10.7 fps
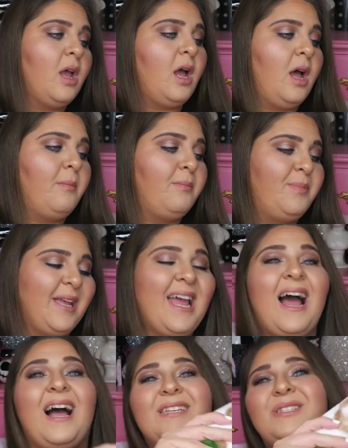But
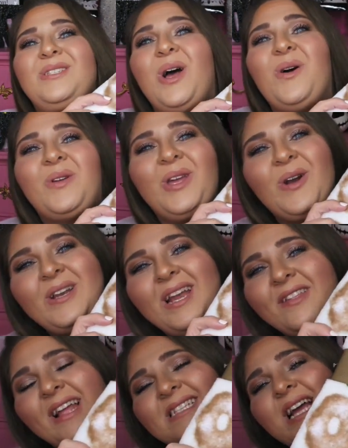yeah, so cute.
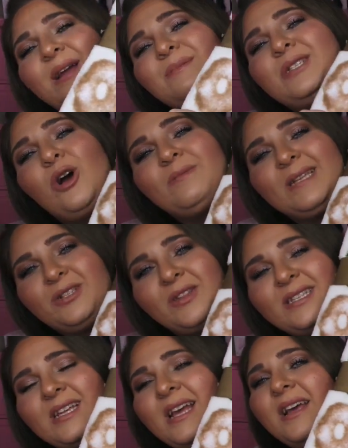Nonetheless, I'm so obsessed with
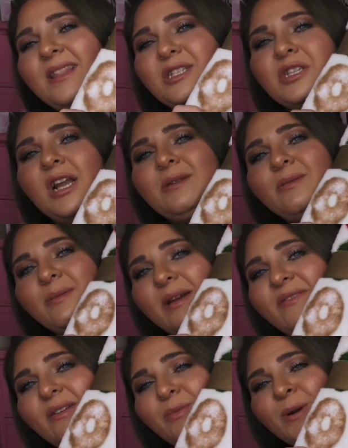this. This has got to be one of
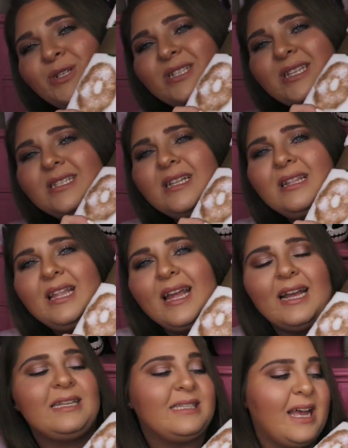my favorite purchases,
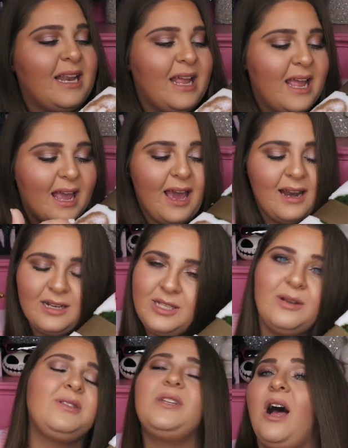like I said, and it's
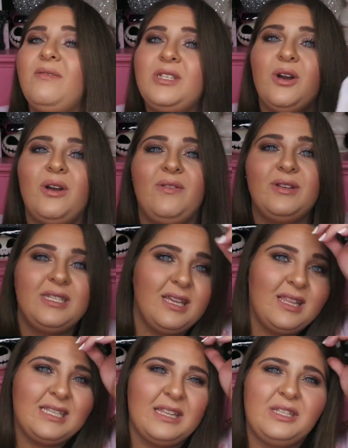so soft. So if you
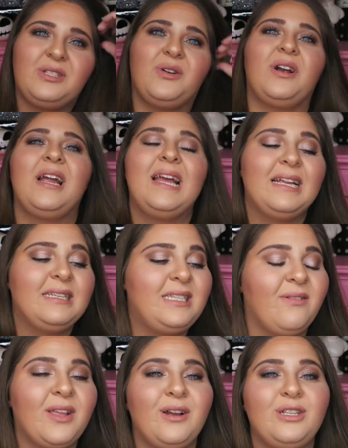see this at the store,
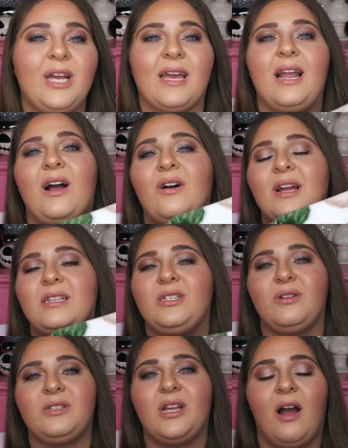definitely go check it out. It's
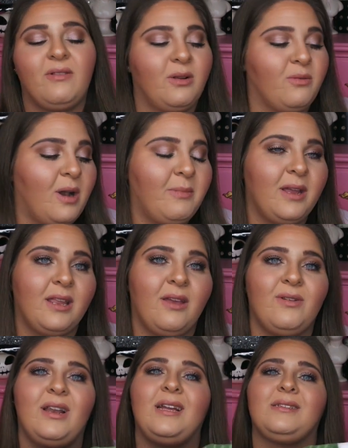so soft. Rub it,
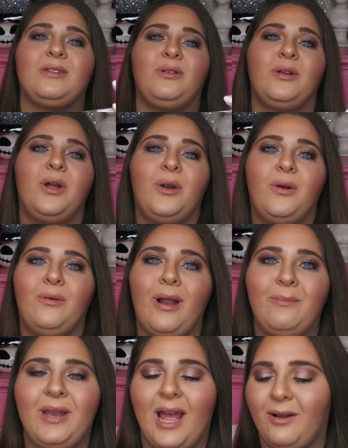give it a nice little
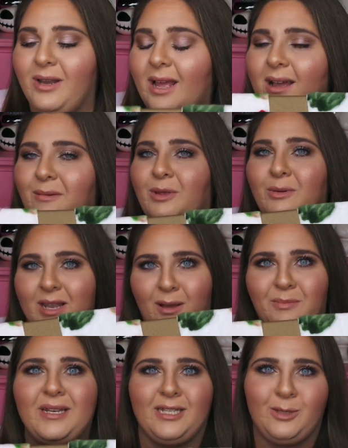rub down. You will
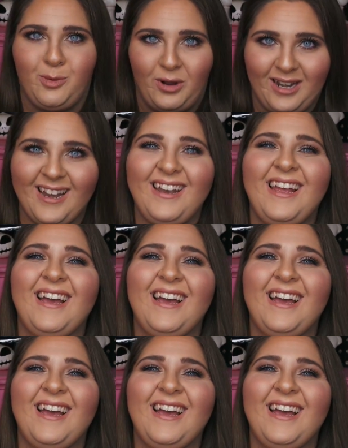not be disappointed.